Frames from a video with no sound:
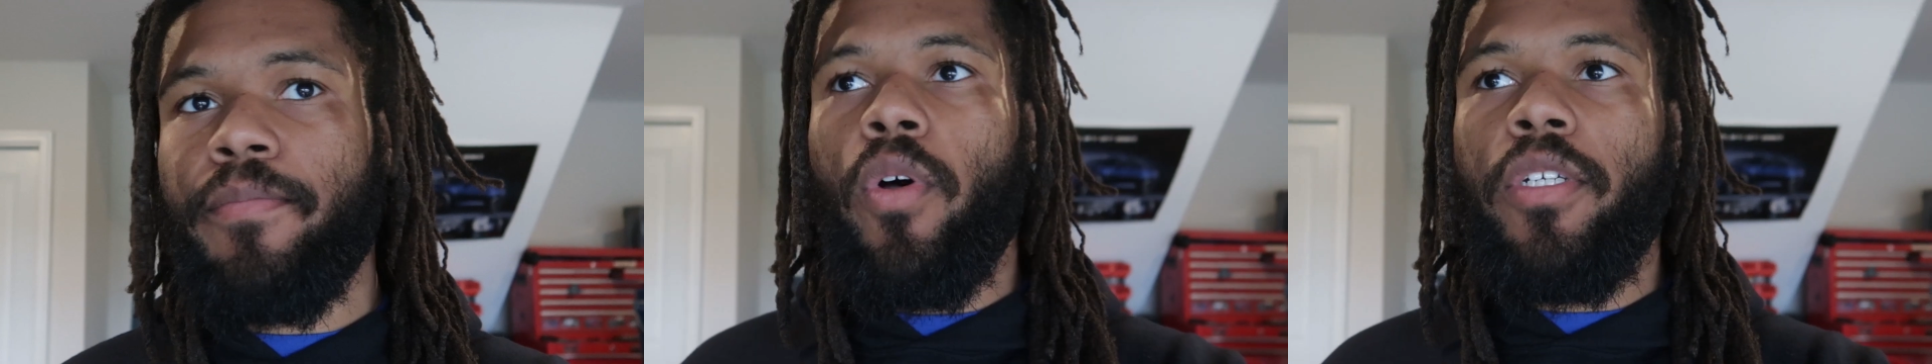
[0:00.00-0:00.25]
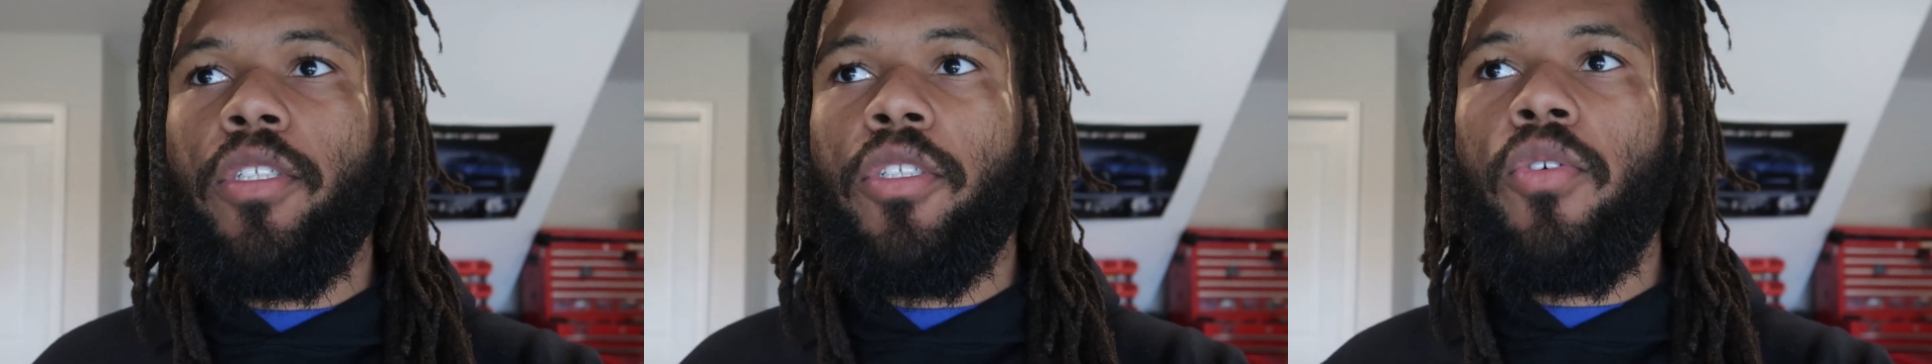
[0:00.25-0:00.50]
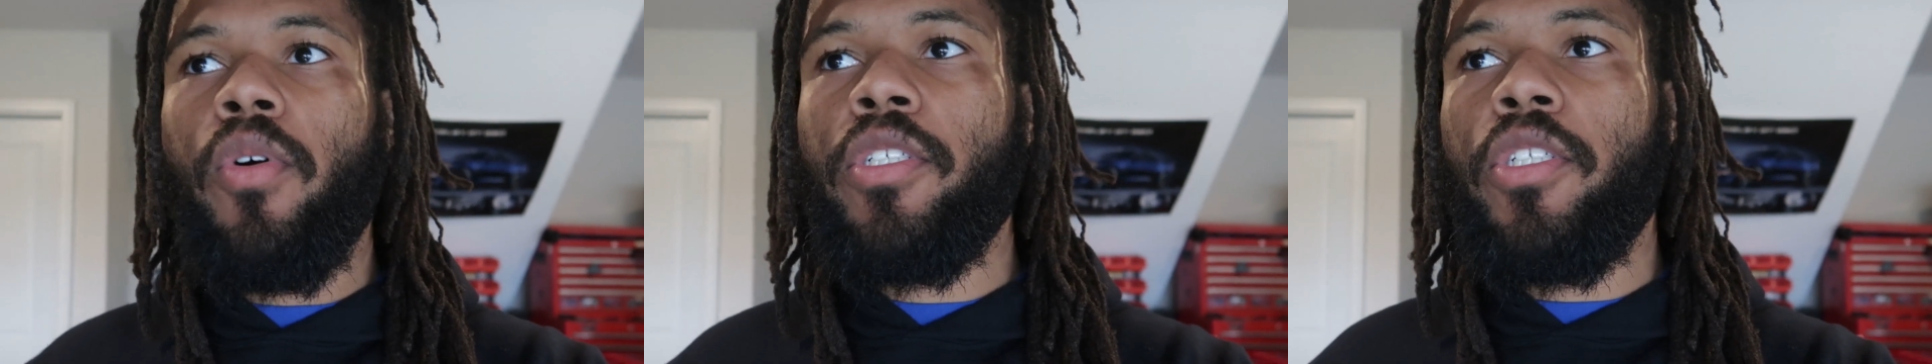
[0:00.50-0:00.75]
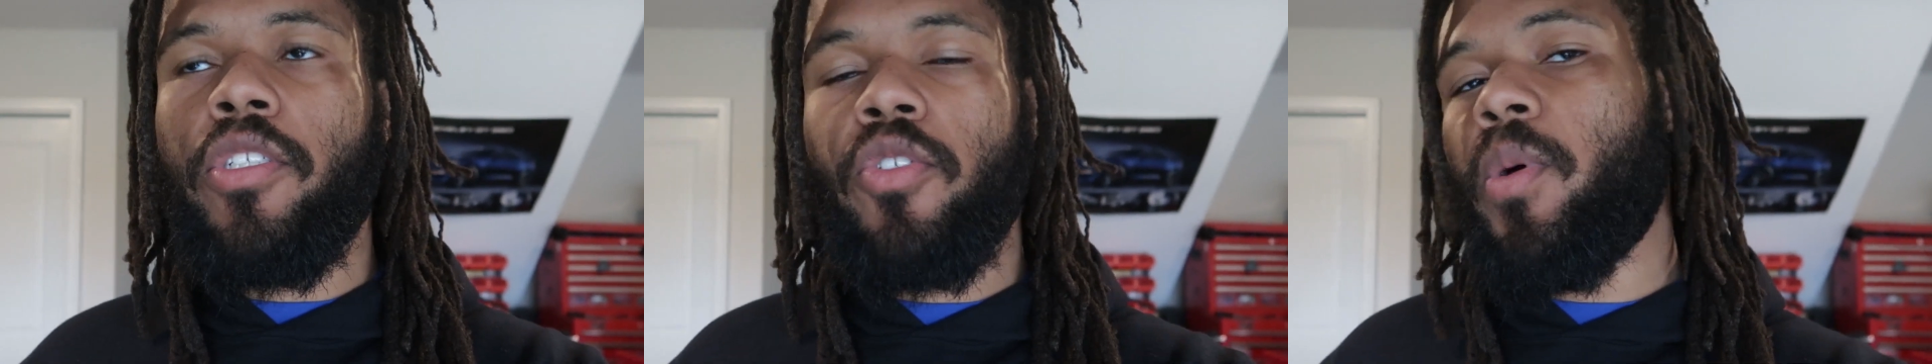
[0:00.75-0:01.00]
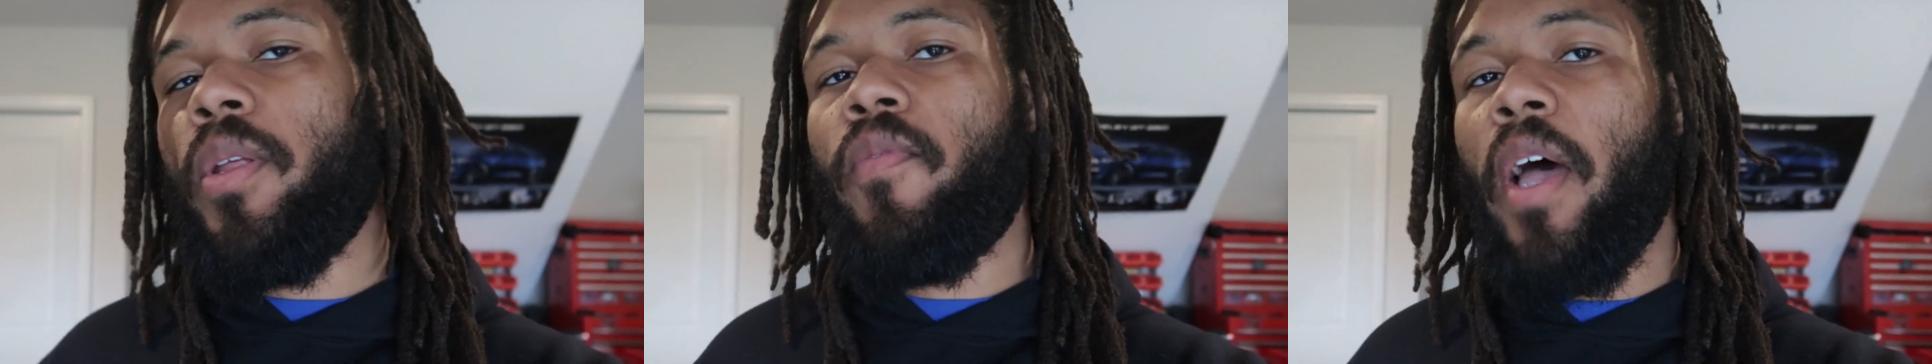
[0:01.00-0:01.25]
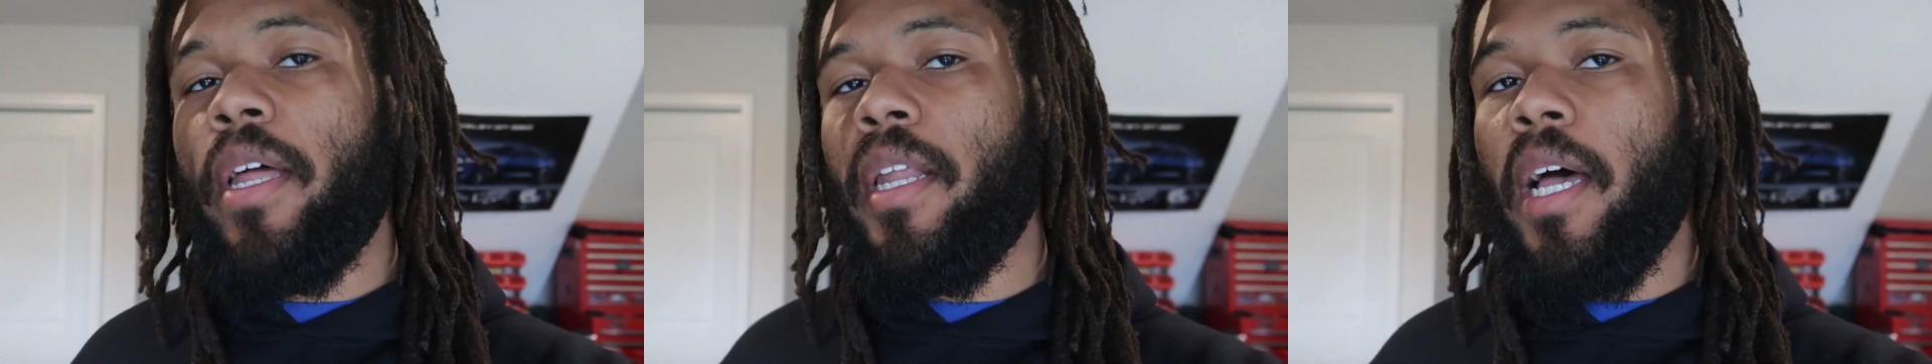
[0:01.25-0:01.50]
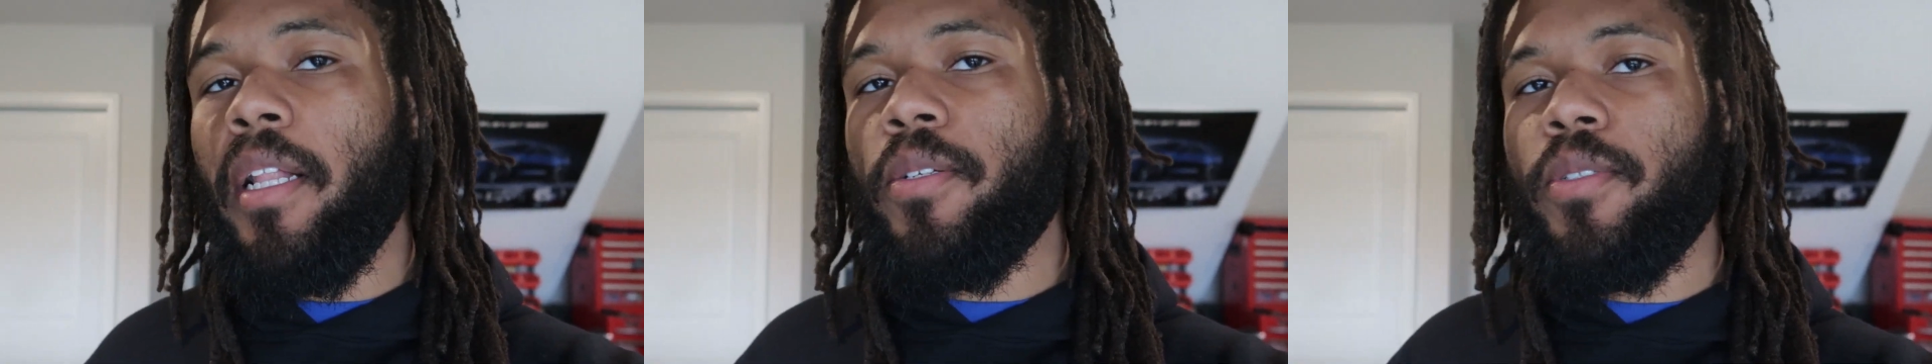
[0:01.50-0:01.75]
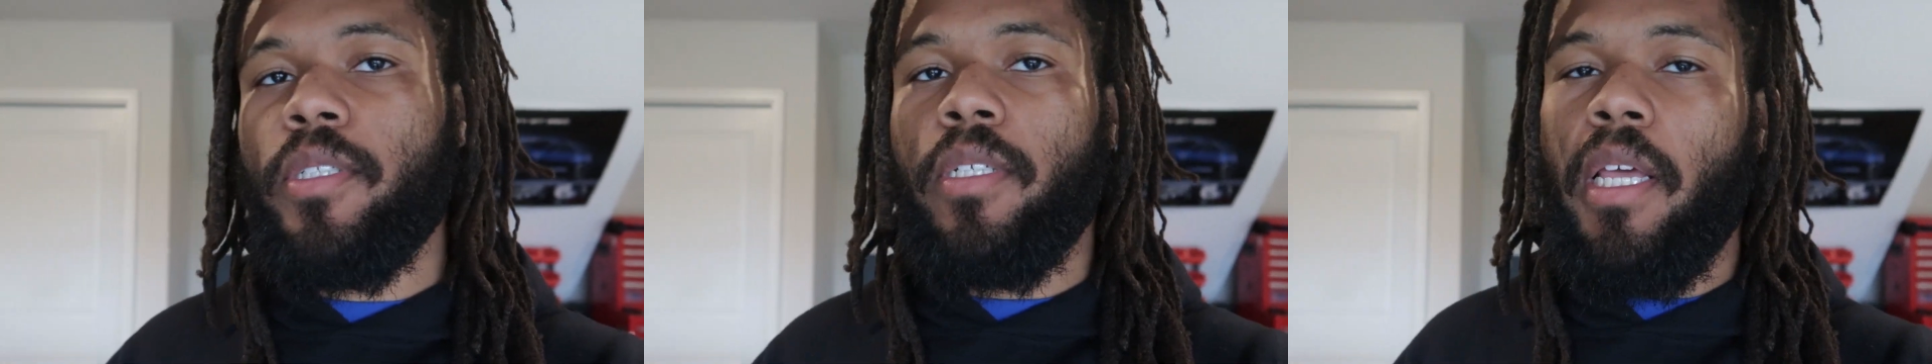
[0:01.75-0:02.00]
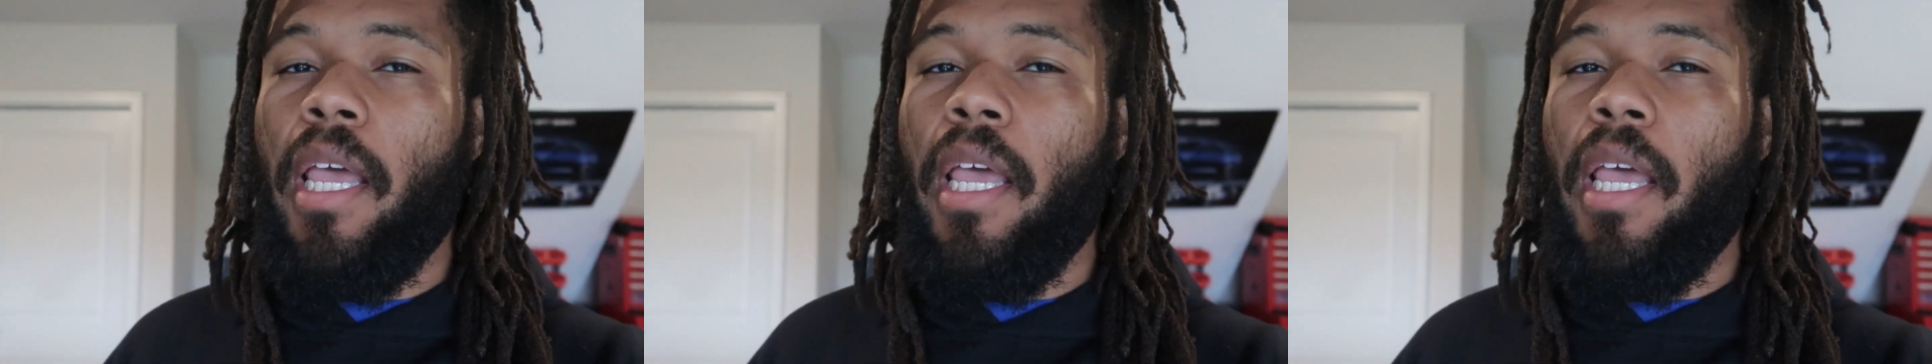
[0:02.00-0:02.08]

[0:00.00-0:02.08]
was $225,